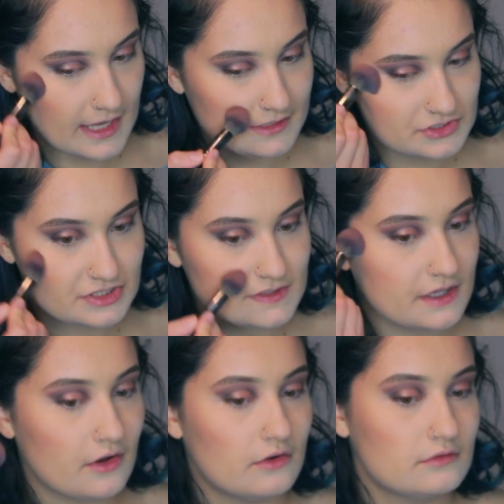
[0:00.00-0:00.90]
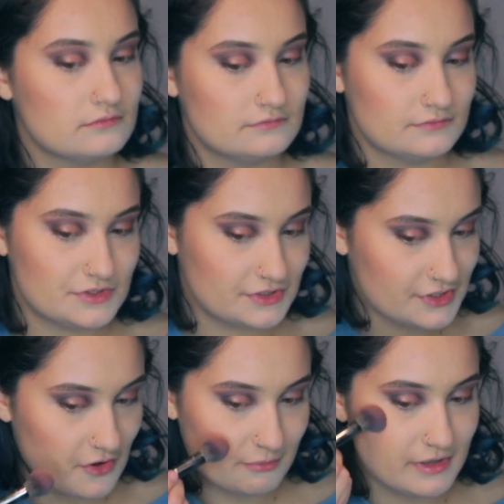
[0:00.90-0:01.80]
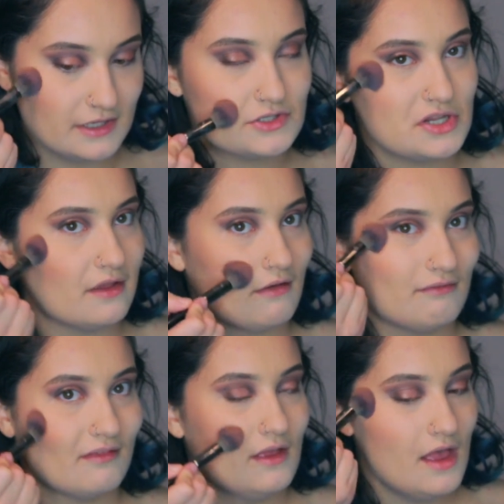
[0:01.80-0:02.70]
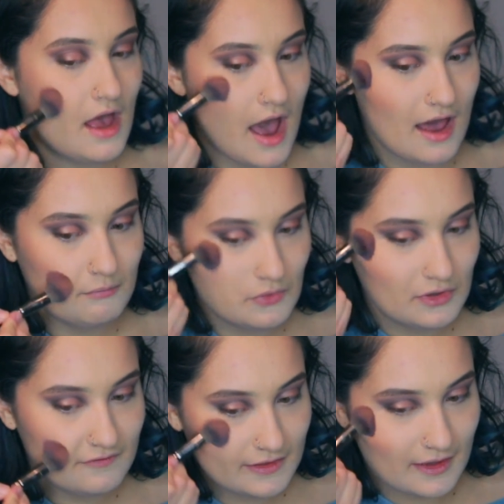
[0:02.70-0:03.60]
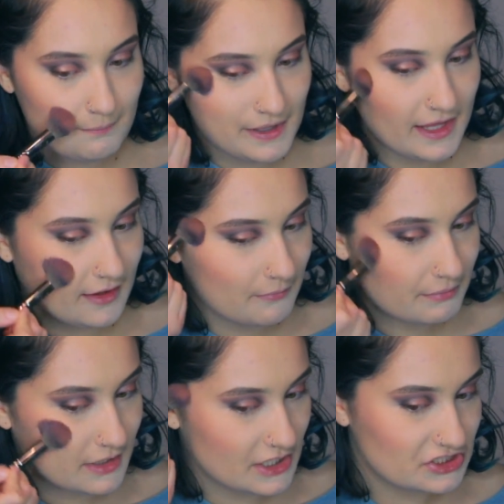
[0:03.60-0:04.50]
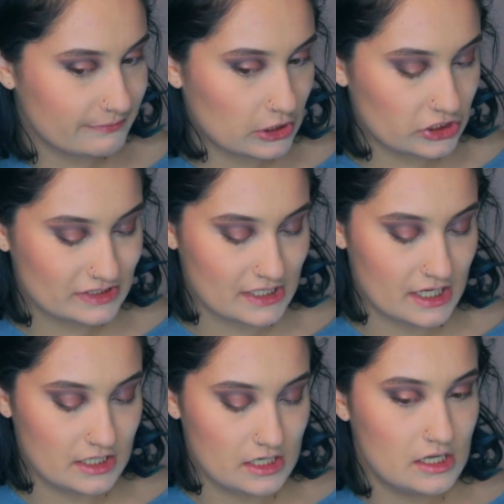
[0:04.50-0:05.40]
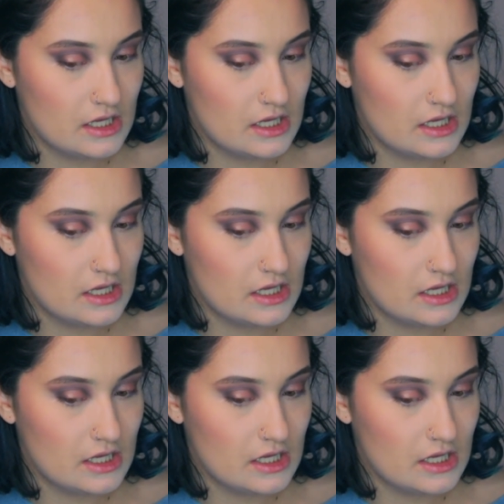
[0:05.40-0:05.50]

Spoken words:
It's just like so peachy. I'm more of like a pink blush person.